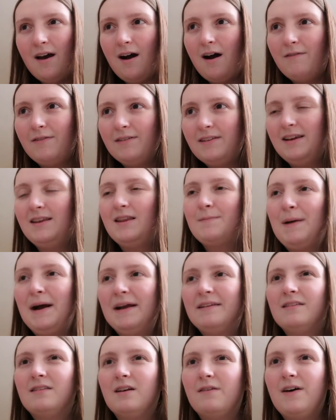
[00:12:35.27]
obviously the
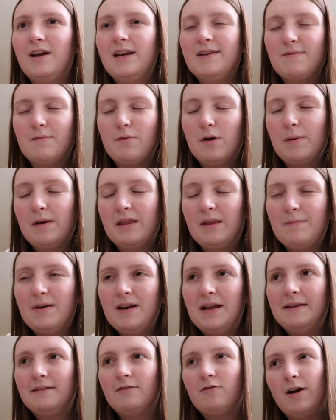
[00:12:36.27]
basis of our living room at the
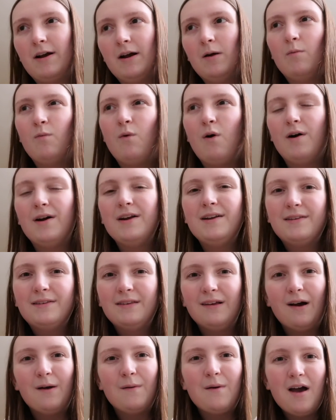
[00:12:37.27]
minute is grey and white,
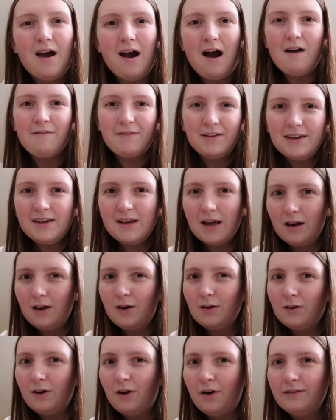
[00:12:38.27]
so I think
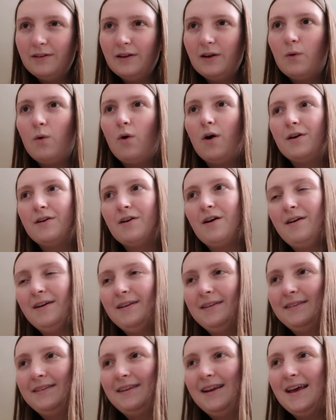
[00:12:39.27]
yellow ties in quite
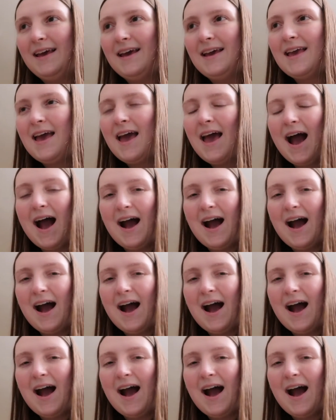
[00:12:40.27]
nicely,